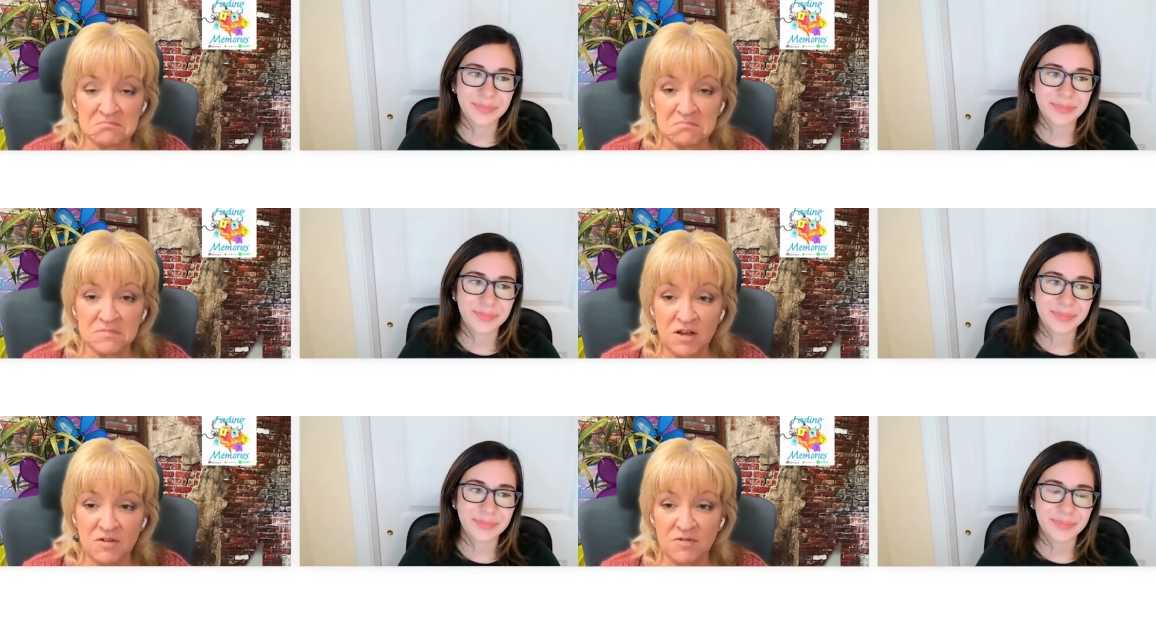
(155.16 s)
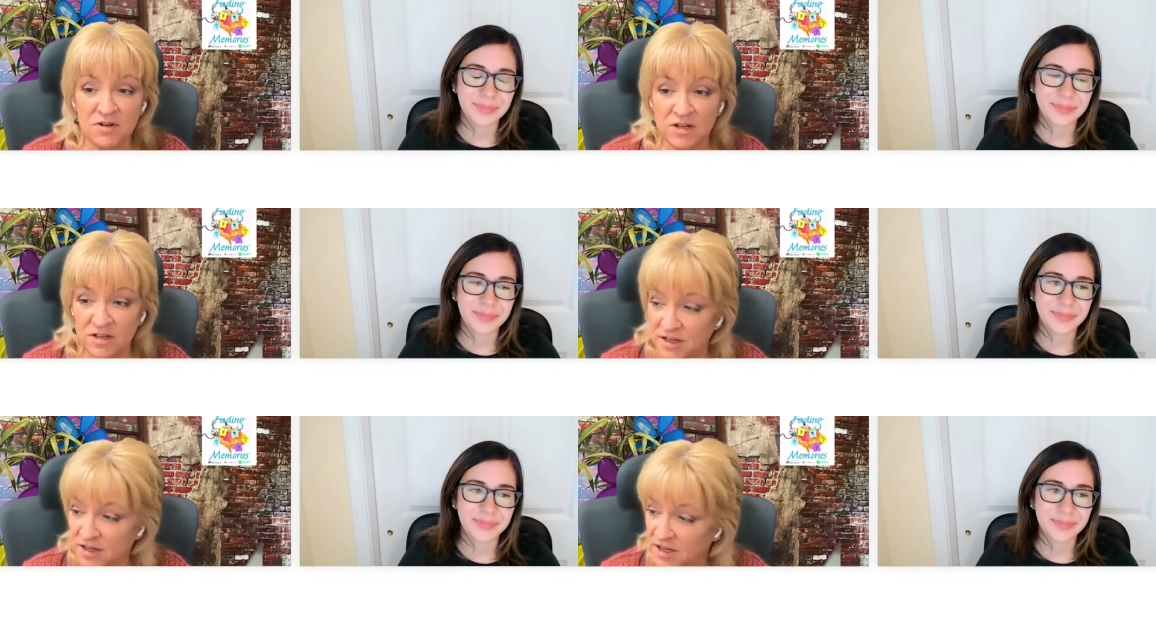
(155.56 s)

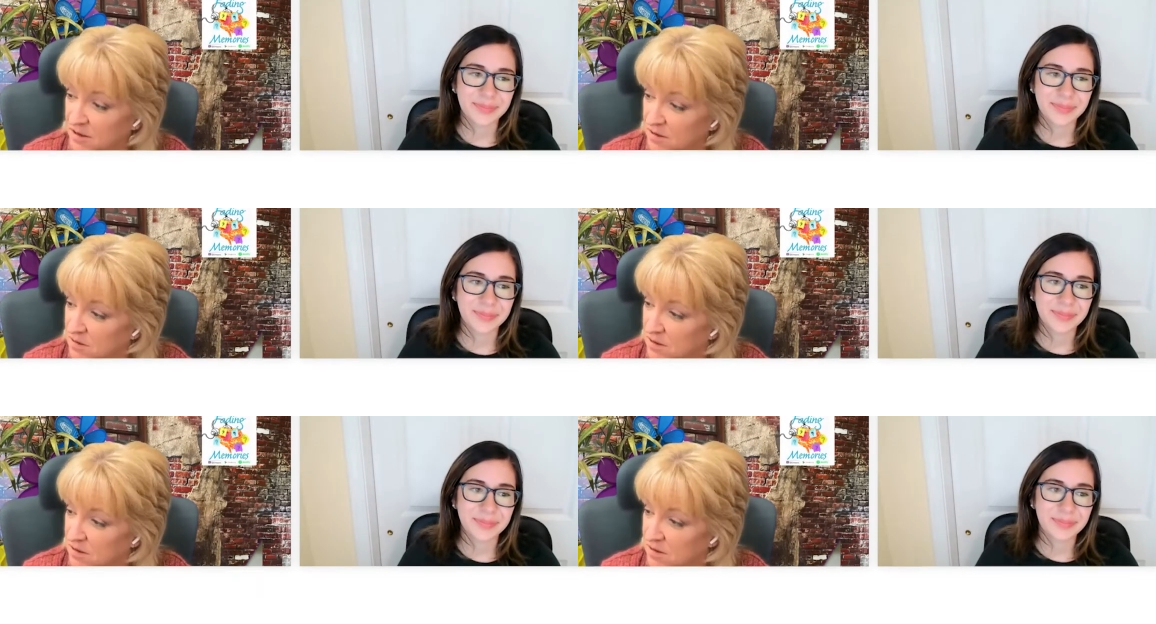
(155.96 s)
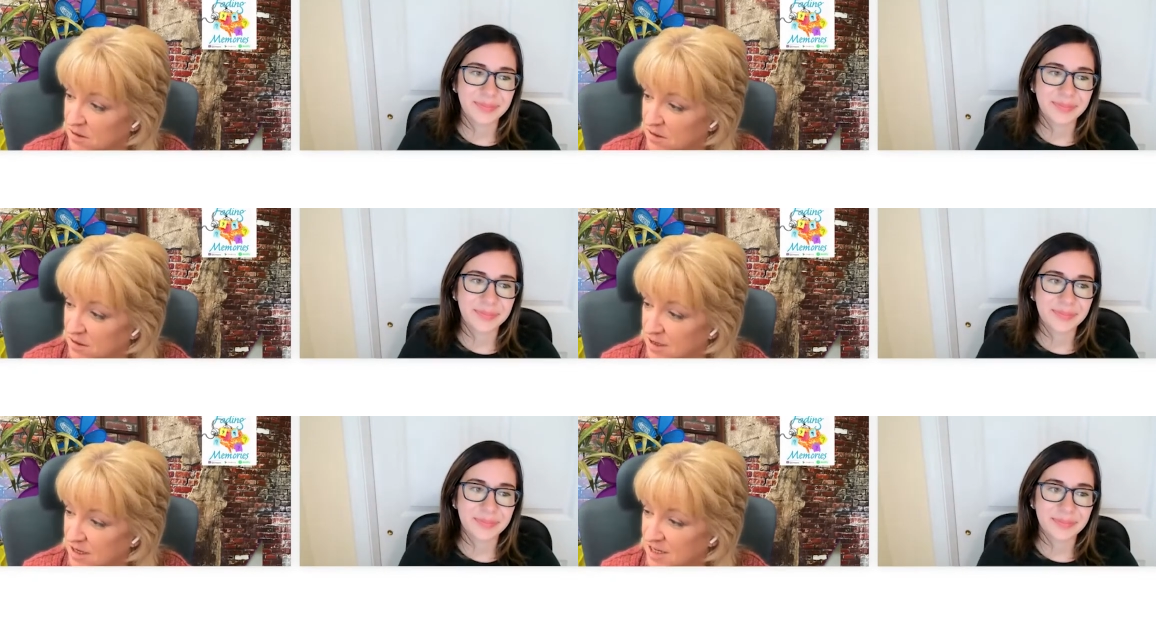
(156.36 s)
Speaker 1: Definitely,
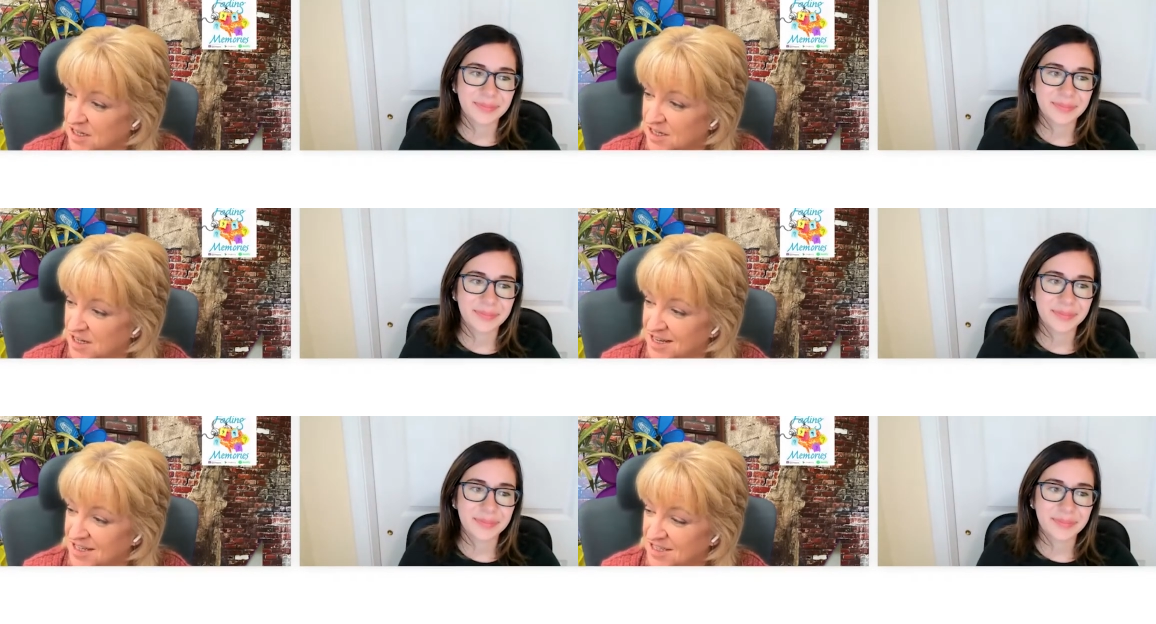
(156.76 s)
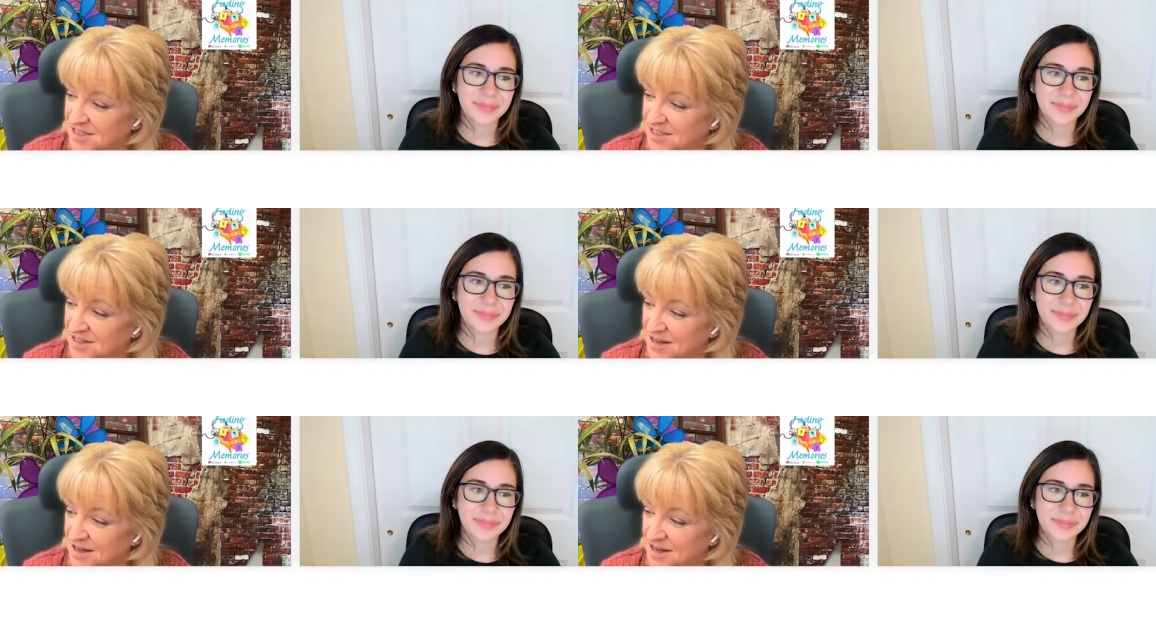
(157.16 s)
it, it's